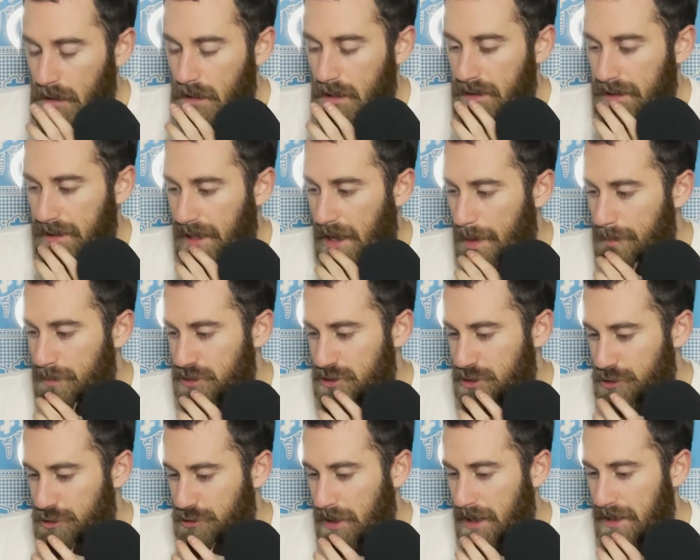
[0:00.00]
The Emmys
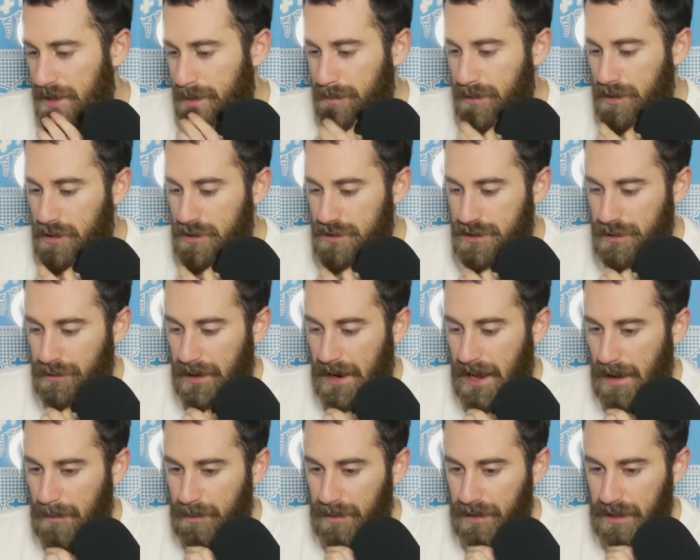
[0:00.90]
are trending because they're
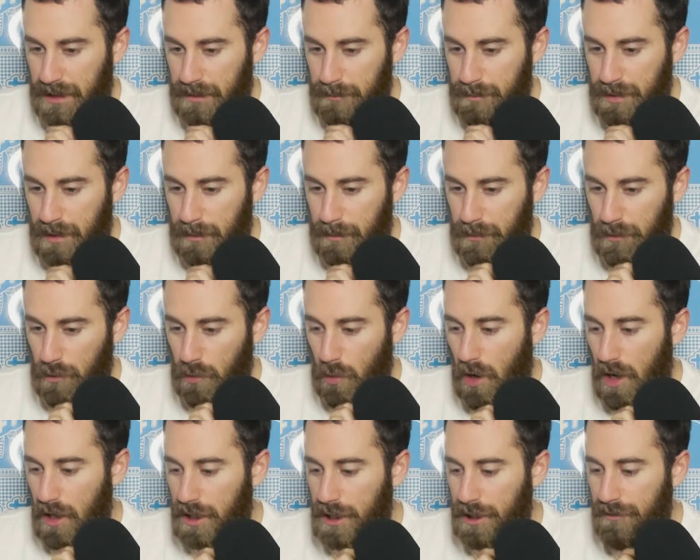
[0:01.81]
happening and people are
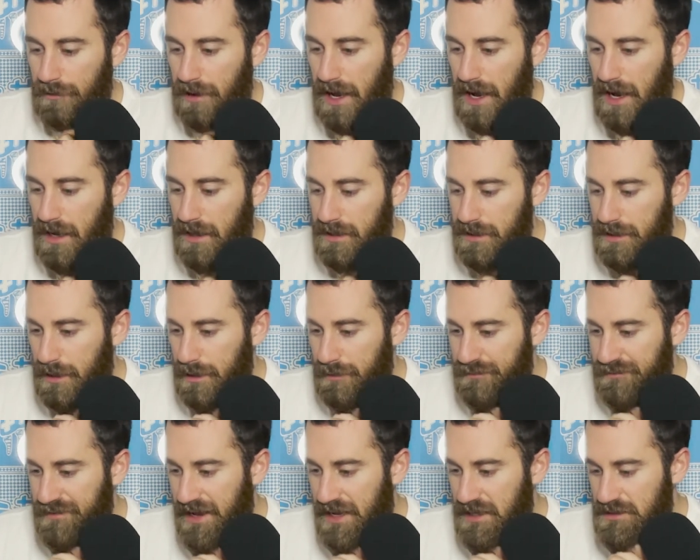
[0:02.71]
walking around in their
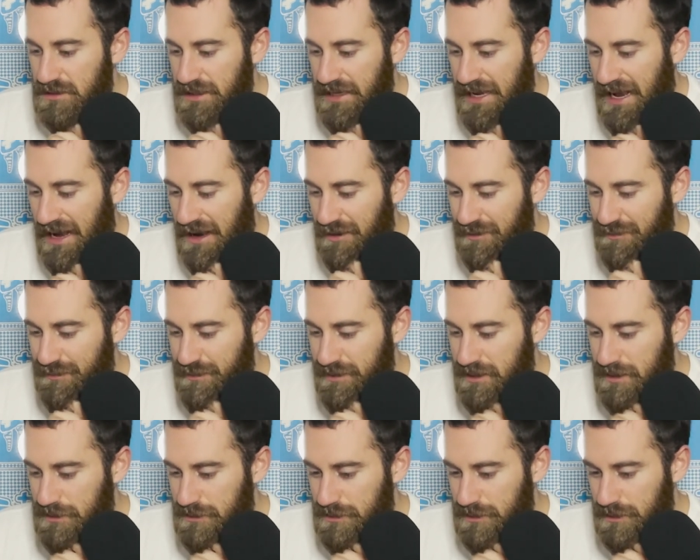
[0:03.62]
fancy
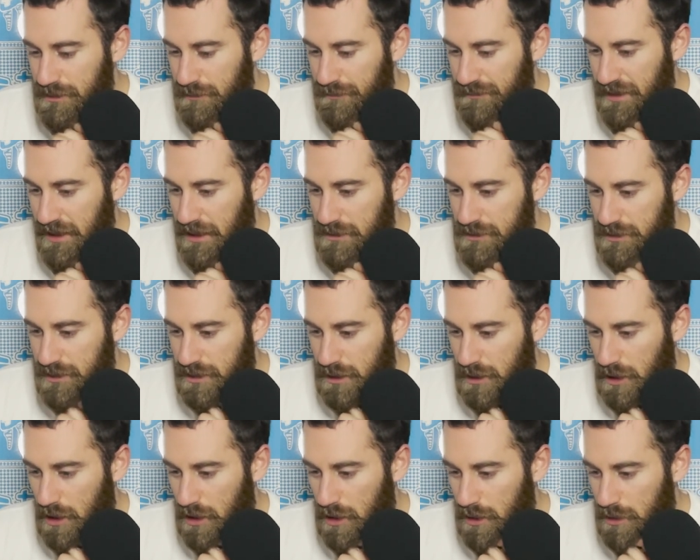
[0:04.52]
outfits and their fancy
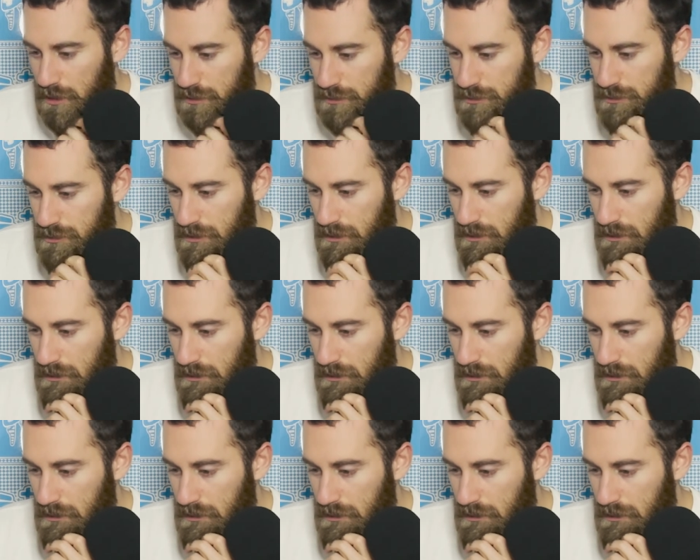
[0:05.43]
clothes.